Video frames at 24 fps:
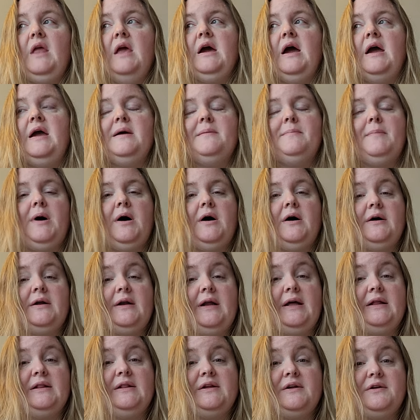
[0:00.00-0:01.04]
I am on
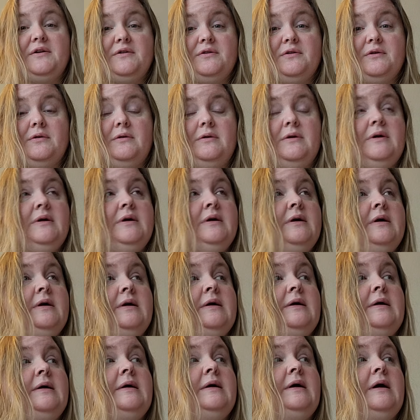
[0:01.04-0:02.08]
a little
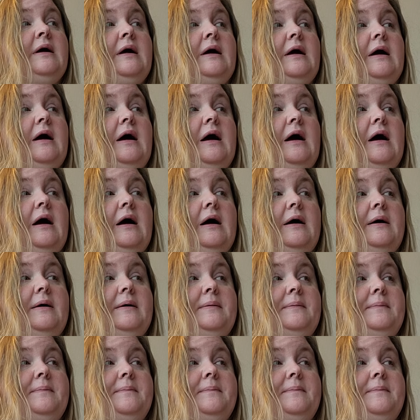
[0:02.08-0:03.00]
uh,